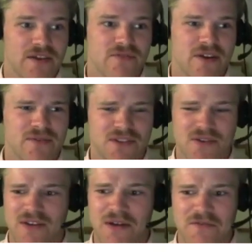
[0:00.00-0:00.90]
is around
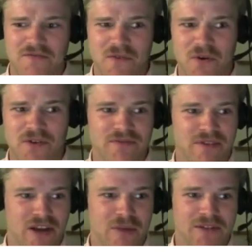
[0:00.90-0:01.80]
2,400
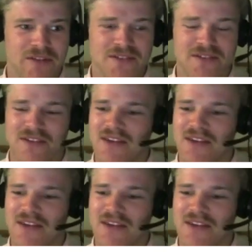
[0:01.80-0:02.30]
kilometers,